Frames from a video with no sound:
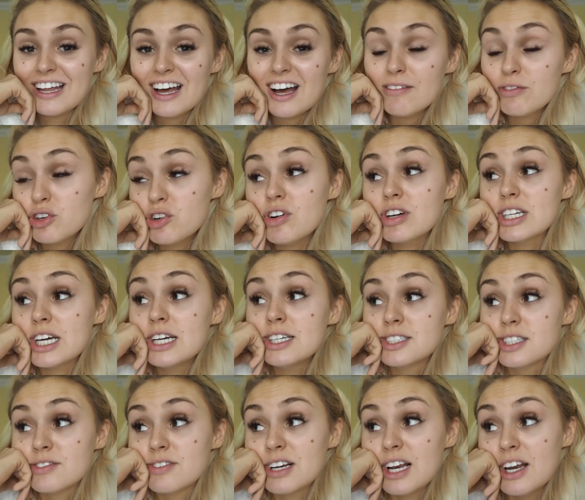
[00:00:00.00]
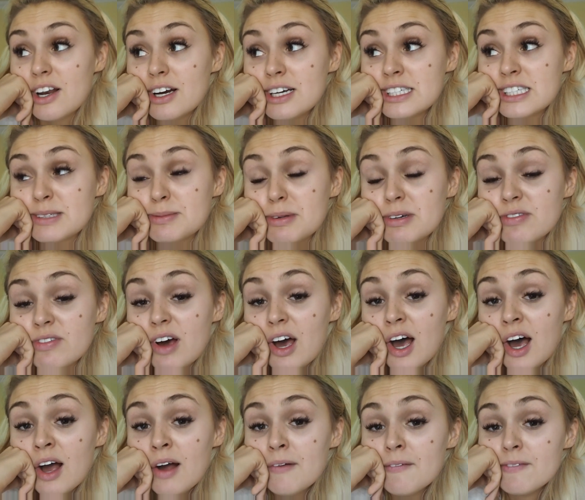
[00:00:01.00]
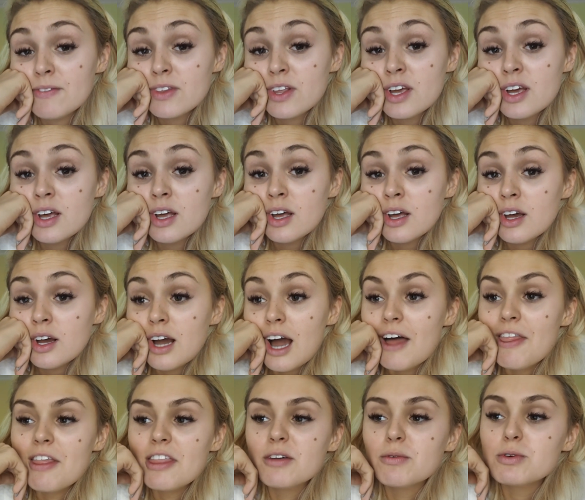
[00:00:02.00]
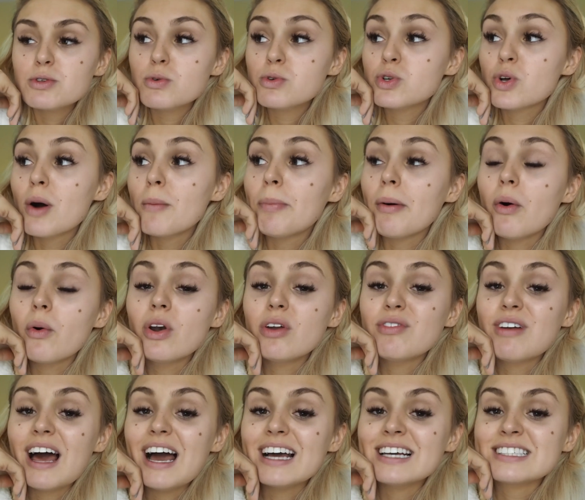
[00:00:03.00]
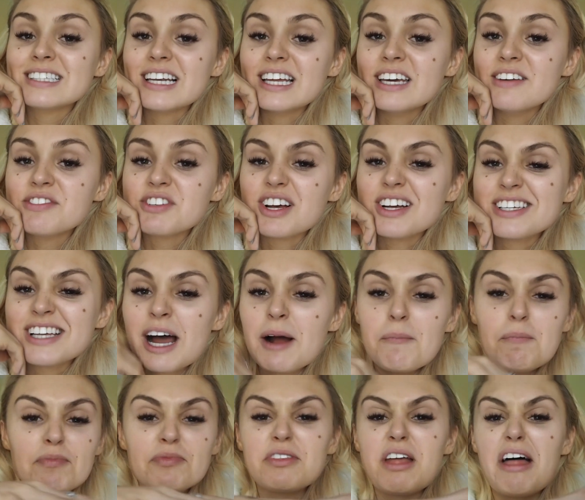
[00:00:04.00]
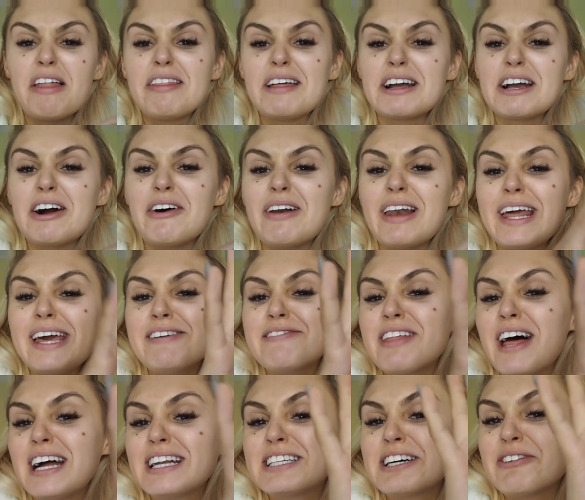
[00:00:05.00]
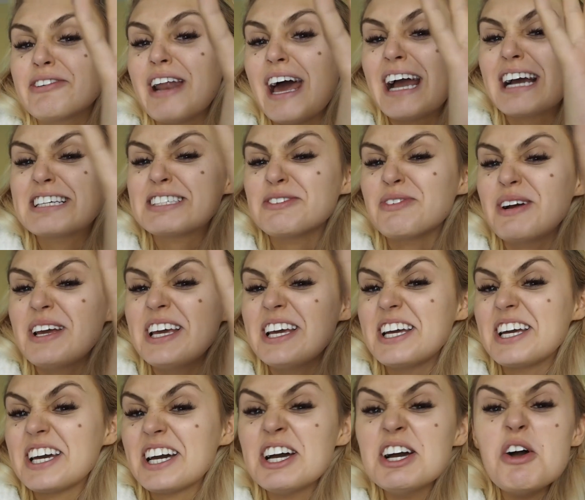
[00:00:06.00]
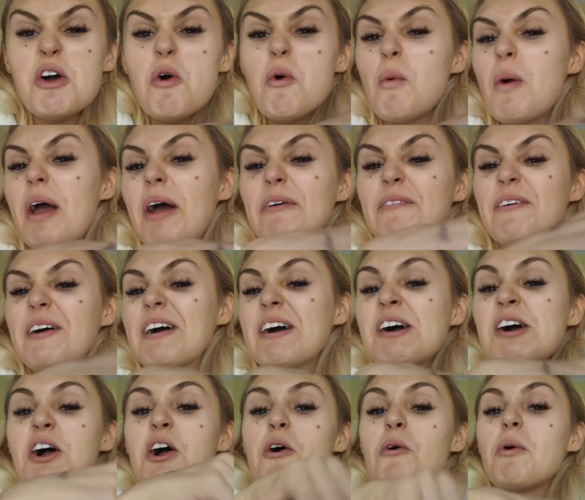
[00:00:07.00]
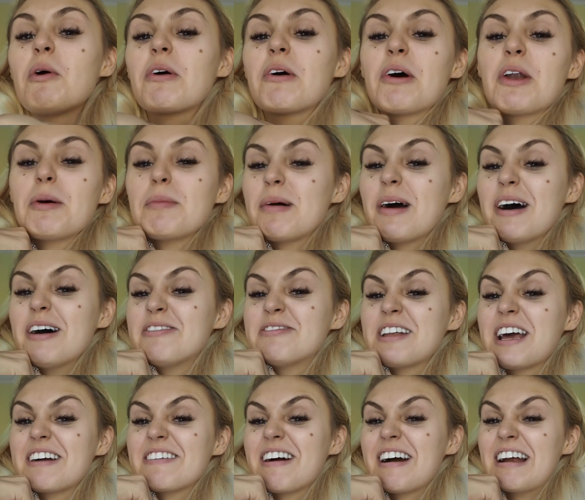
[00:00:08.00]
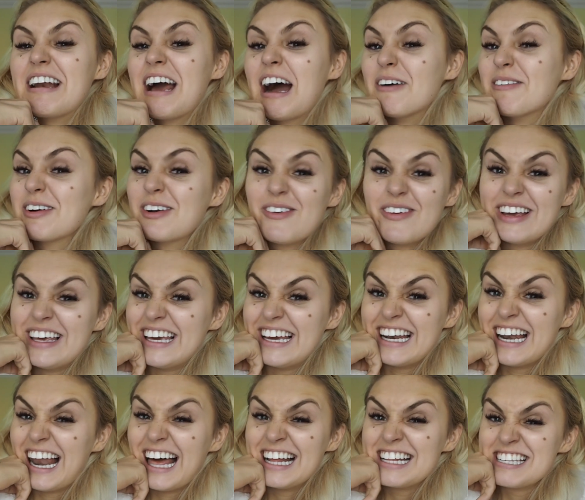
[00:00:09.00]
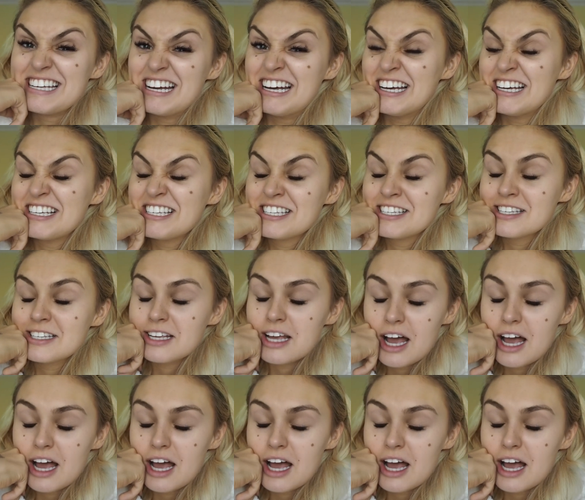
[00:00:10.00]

I'm sure it tasted really nice, to be fair. Mm. And then there was also a bowl of lettuce leaves. I was like, I think I'll leave that till next yeah. week. We're, we're, we're on a birthday right now. We're not eating lettuce.